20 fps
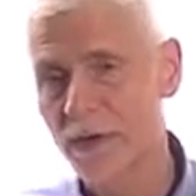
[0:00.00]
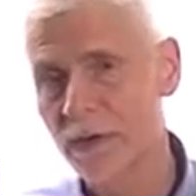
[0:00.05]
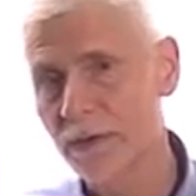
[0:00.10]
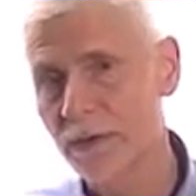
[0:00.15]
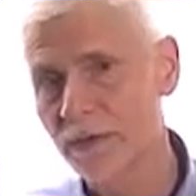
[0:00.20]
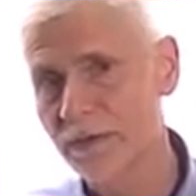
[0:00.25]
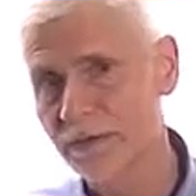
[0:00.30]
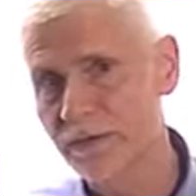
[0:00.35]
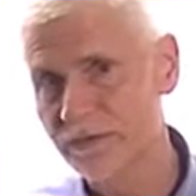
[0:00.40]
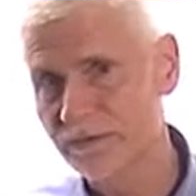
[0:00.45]

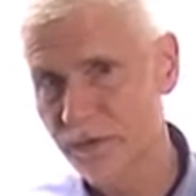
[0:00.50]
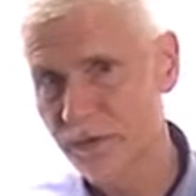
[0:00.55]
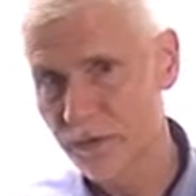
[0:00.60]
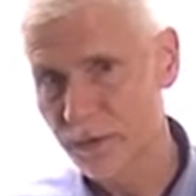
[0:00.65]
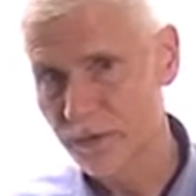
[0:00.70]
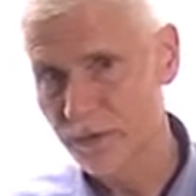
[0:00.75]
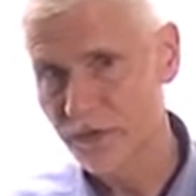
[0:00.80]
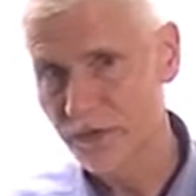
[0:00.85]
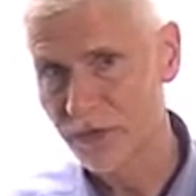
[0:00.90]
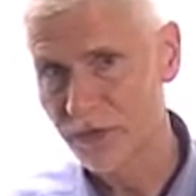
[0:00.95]
on the
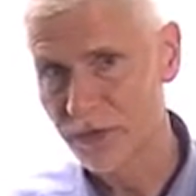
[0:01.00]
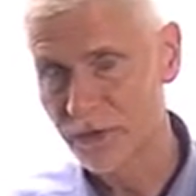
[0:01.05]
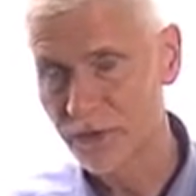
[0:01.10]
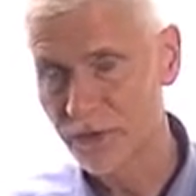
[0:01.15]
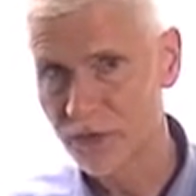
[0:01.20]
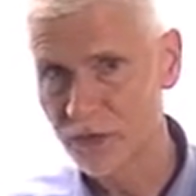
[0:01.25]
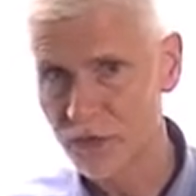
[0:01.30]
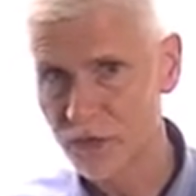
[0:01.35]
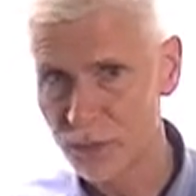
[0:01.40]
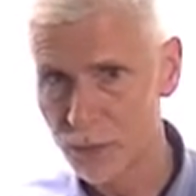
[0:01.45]
foot. So the
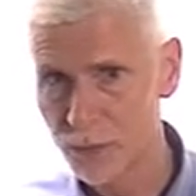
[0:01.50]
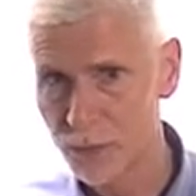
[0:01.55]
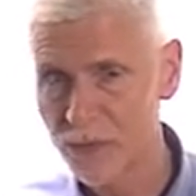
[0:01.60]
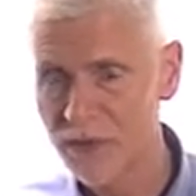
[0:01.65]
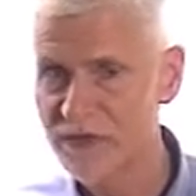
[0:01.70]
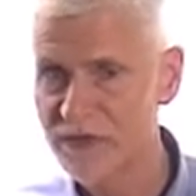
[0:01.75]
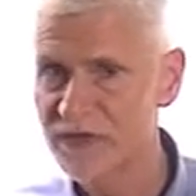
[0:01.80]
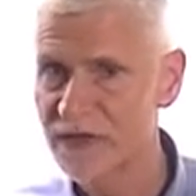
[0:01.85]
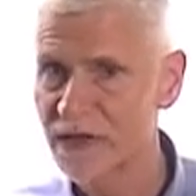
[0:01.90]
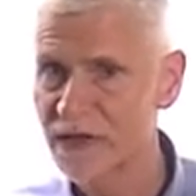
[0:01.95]
2
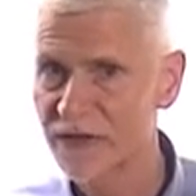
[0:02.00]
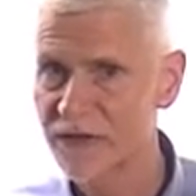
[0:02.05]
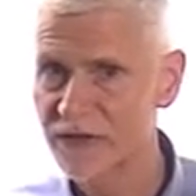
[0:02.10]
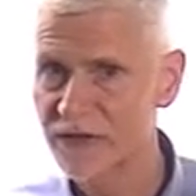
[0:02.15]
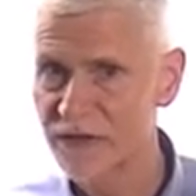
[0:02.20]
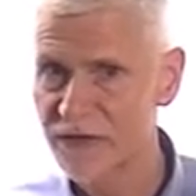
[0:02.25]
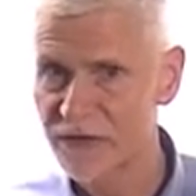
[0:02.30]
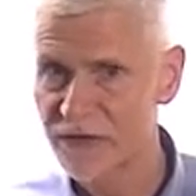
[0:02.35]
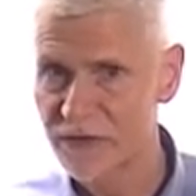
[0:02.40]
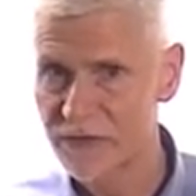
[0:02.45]
points large
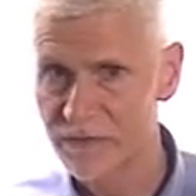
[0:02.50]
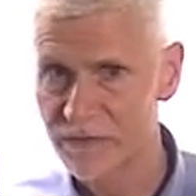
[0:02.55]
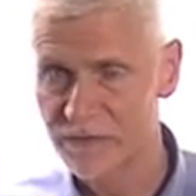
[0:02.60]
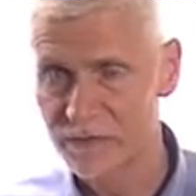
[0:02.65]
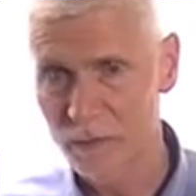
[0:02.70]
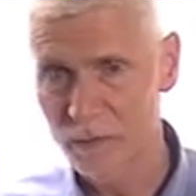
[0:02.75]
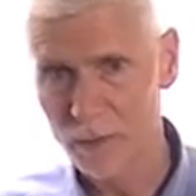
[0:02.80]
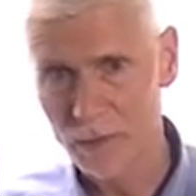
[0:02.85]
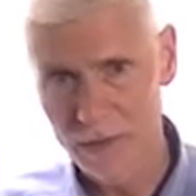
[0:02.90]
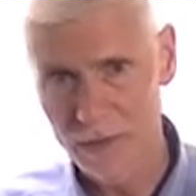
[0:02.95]
intestine
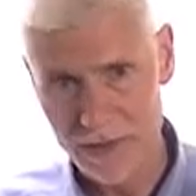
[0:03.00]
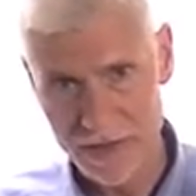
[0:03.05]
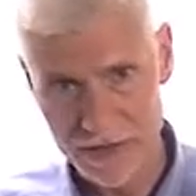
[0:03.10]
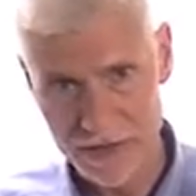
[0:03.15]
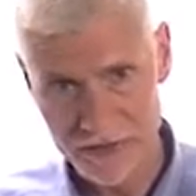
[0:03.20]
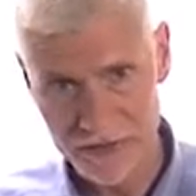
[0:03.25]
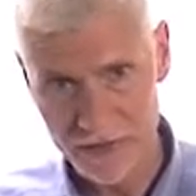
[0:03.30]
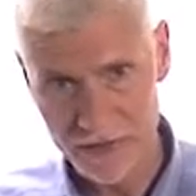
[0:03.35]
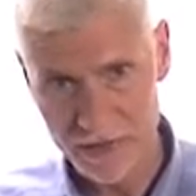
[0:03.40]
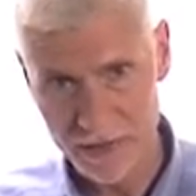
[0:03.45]
4 on each
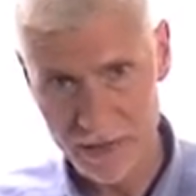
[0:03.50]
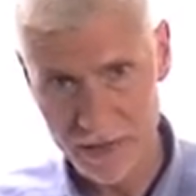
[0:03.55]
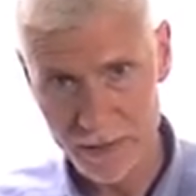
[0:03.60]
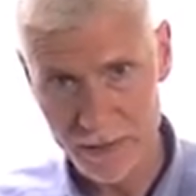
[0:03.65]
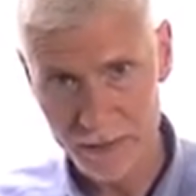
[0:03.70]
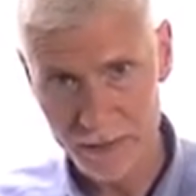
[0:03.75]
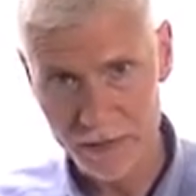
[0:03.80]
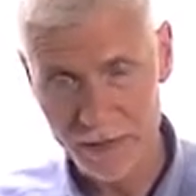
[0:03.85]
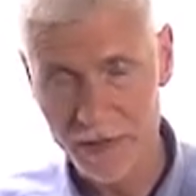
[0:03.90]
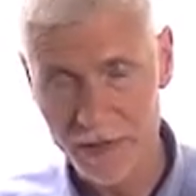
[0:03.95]
side of the
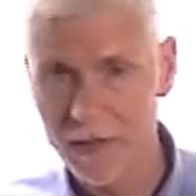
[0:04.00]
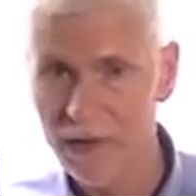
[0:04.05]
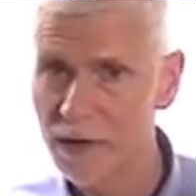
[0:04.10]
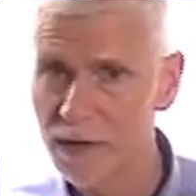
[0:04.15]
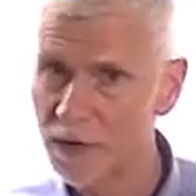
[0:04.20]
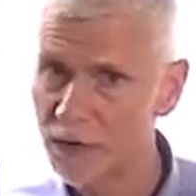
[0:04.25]
body,